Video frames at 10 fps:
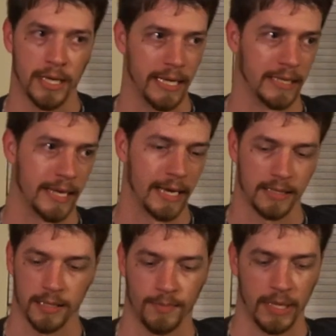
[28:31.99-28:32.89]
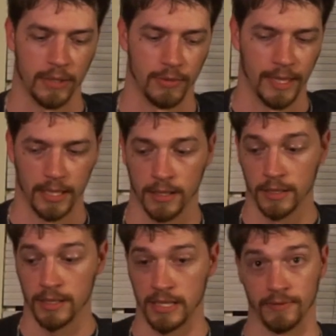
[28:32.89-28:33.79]
He attacks, pay 2 mana,
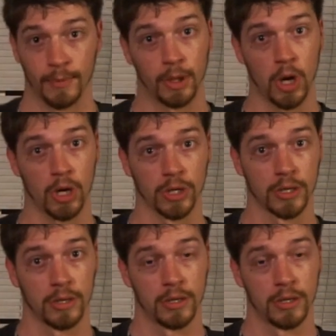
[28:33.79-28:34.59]
give him a guard.